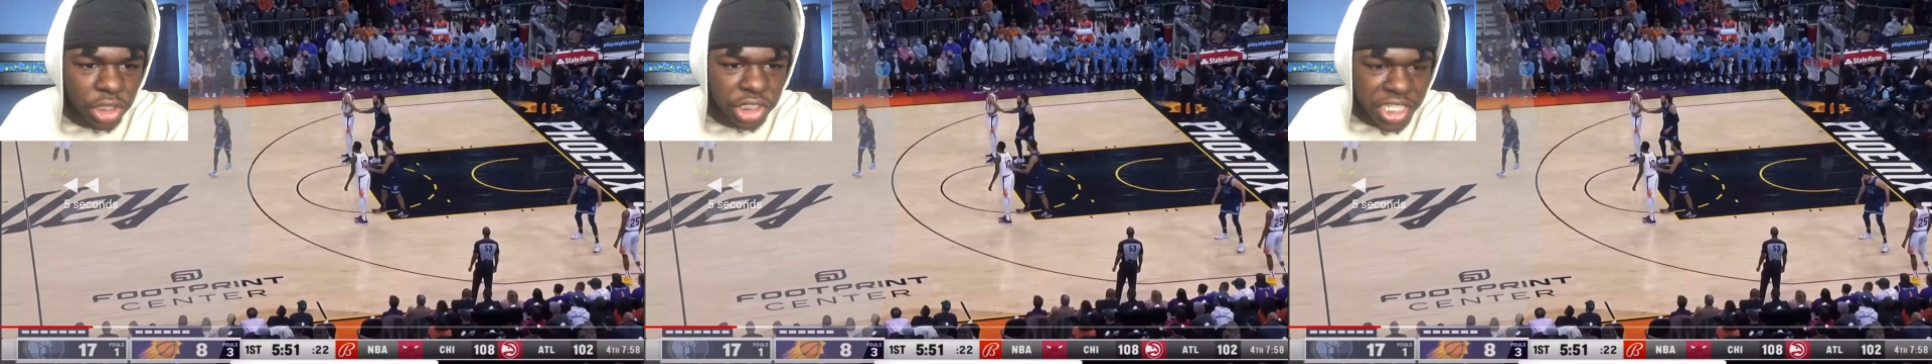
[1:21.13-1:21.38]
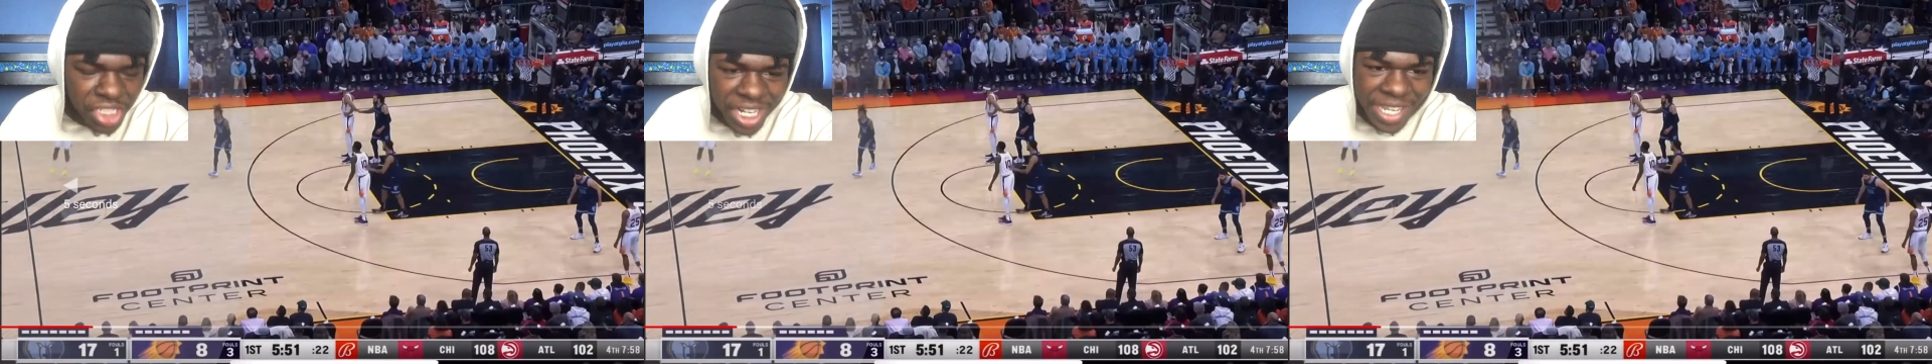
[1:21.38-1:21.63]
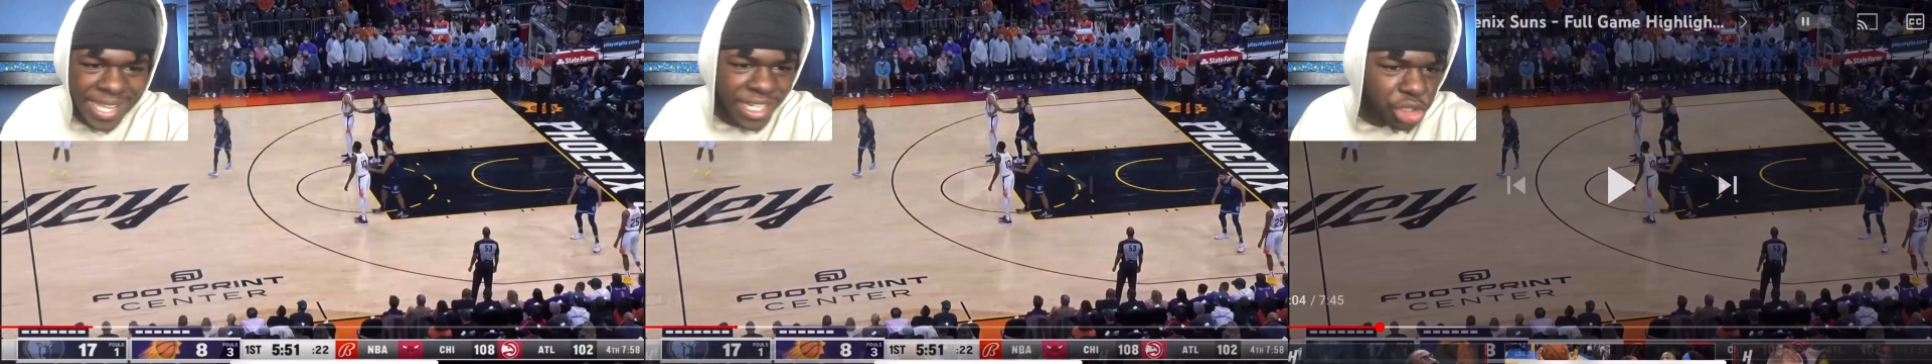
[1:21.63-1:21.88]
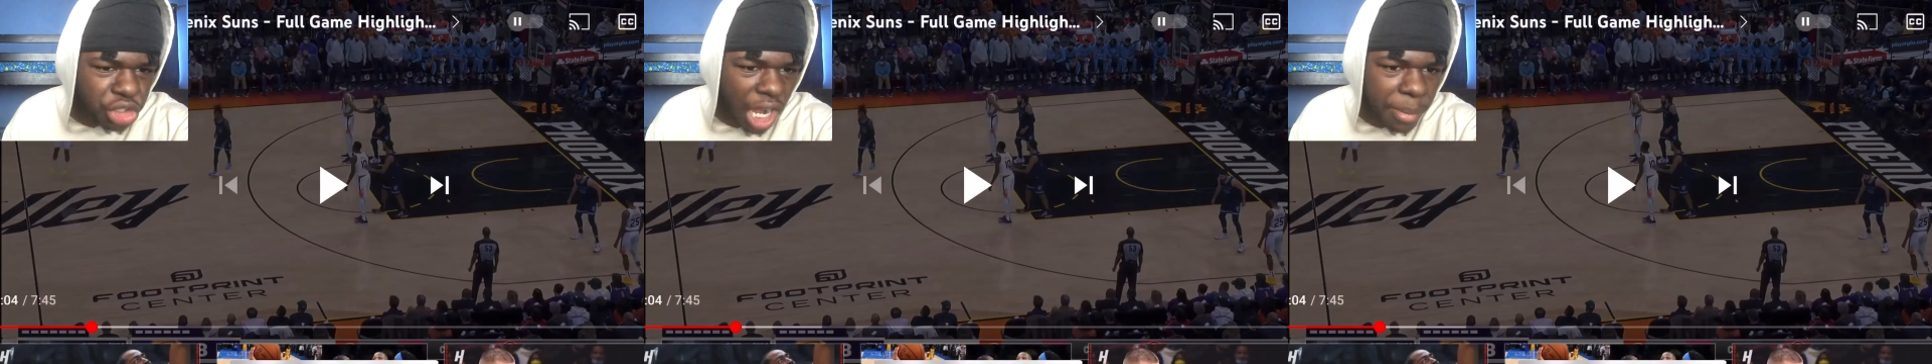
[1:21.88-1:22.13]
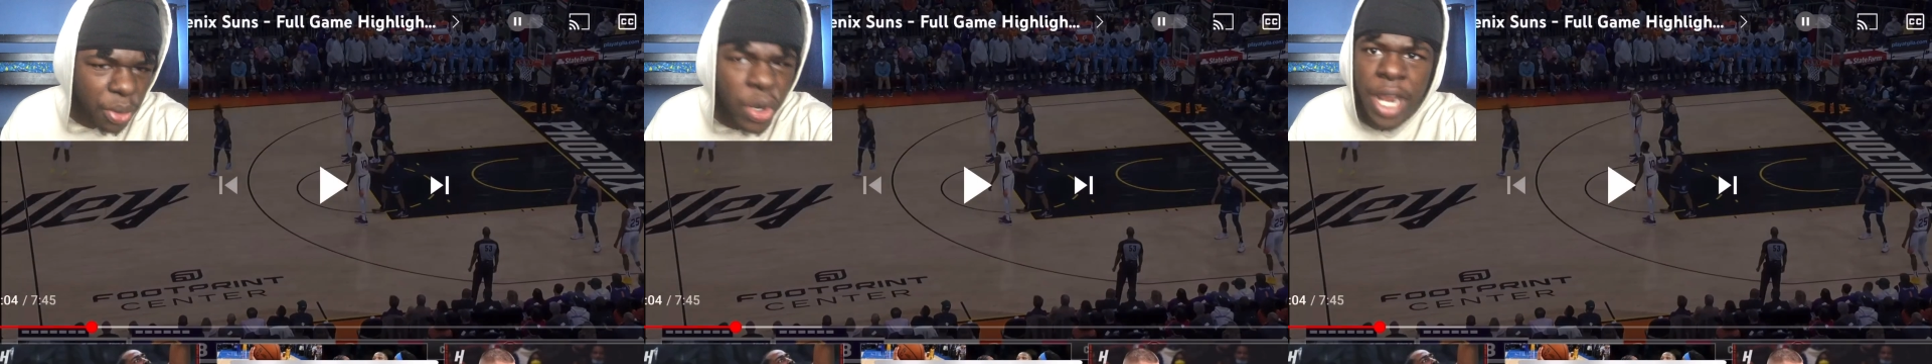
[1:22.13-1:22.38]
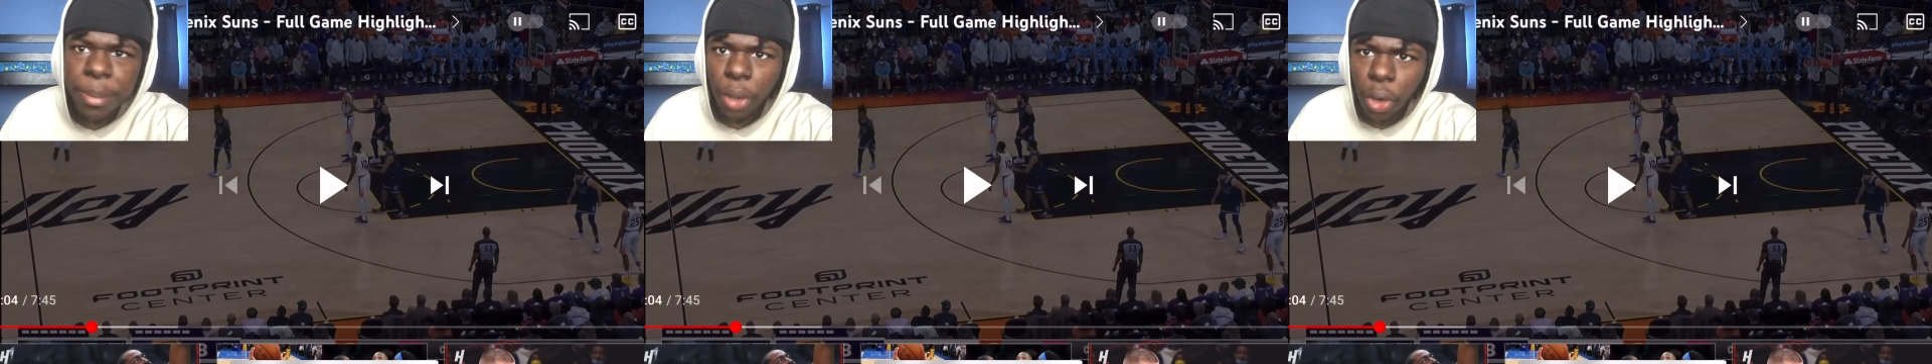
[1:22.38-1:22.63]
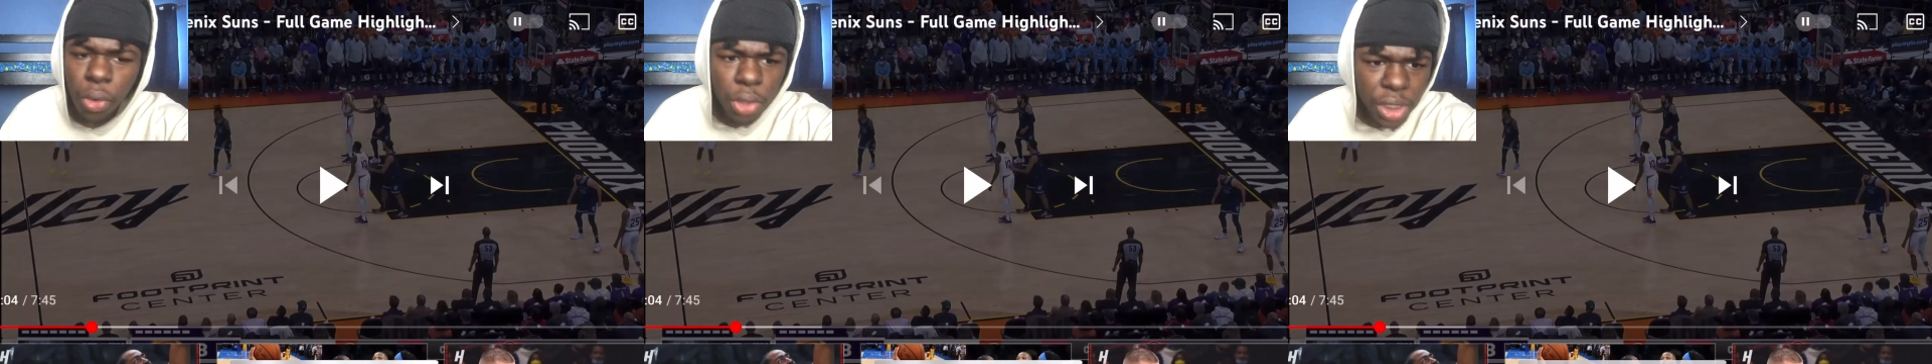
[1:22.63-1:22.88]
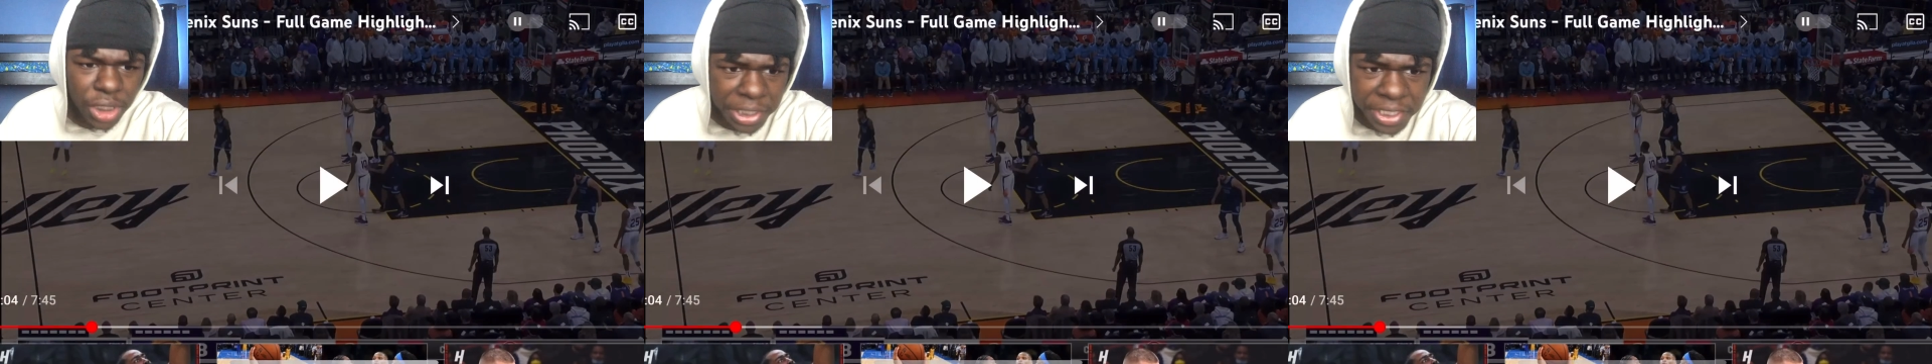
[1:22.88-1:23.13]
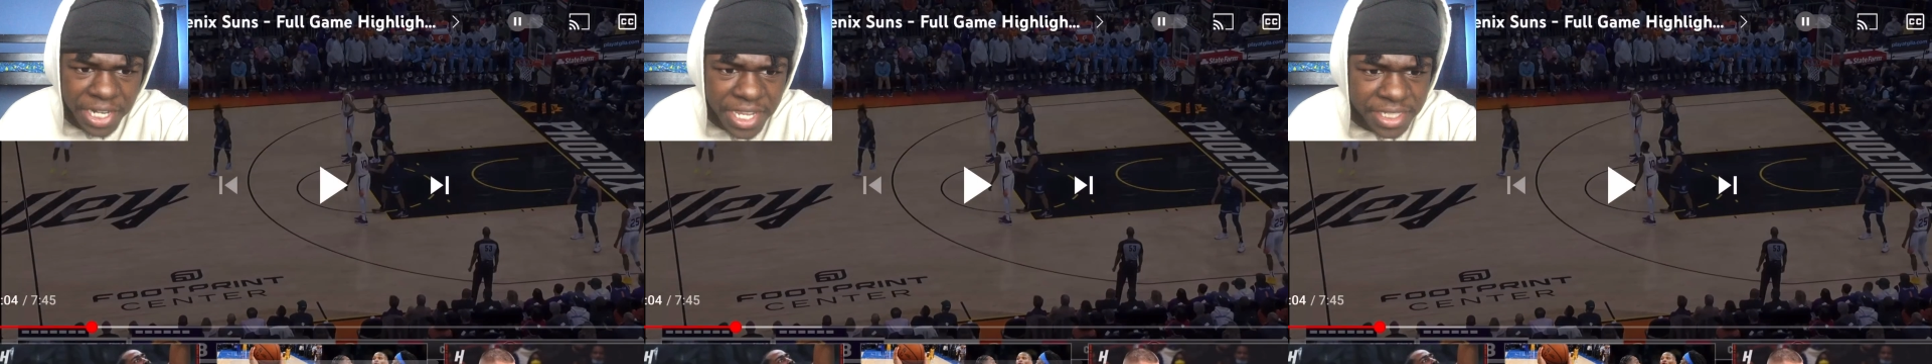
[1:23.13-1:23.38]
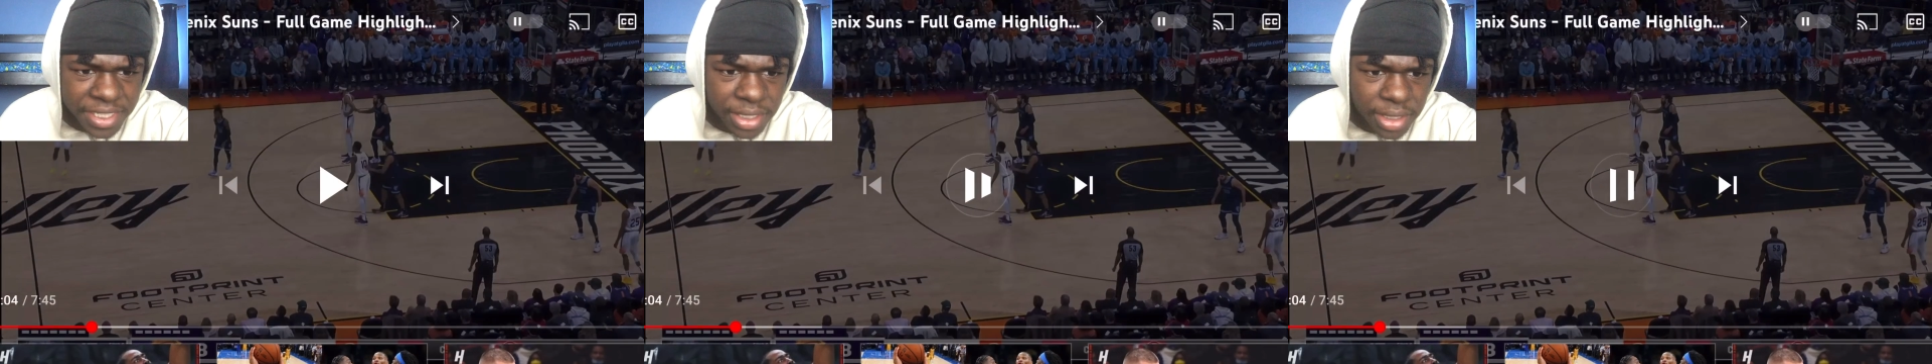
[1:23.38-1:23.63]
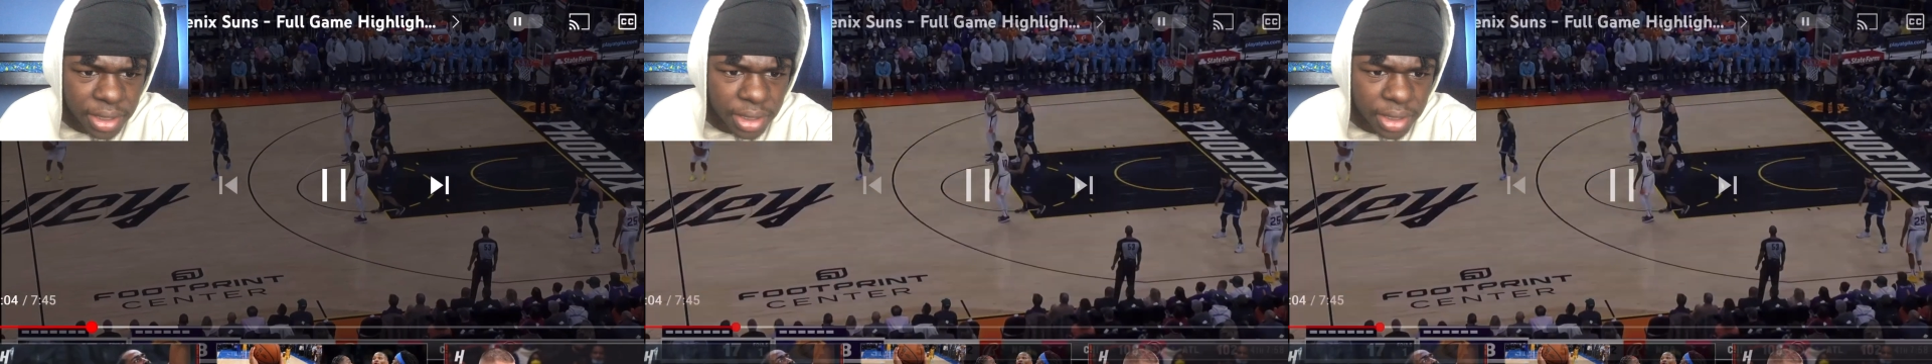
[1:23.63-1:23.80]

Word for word: She's trying to injure Ja Morant, bro. Look at this.